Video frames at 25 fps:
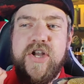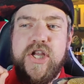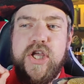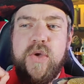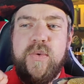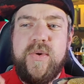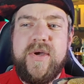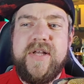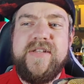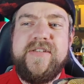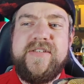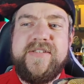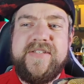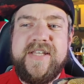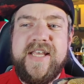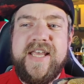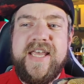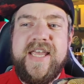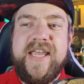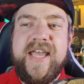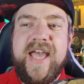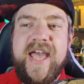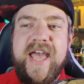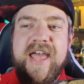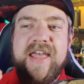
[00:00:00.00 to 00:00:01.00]
and you can
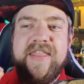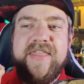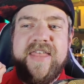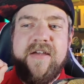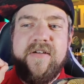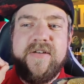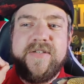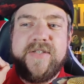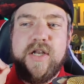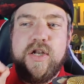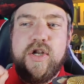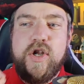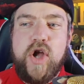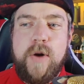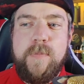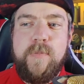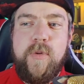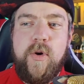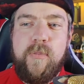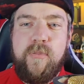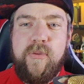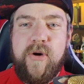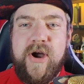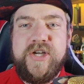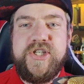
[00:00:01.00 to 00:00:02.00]
see there is a lot
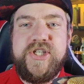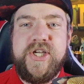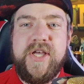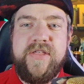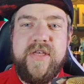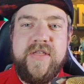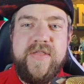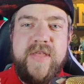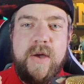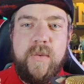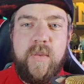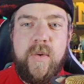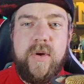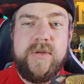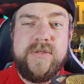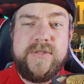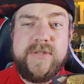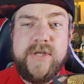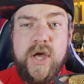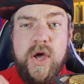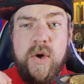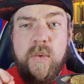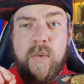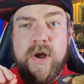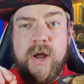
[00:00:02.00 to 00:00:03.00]
more pressure than there
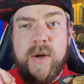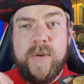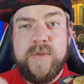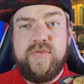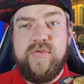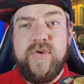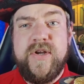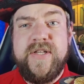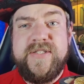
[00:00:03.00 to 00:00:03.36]
was when I was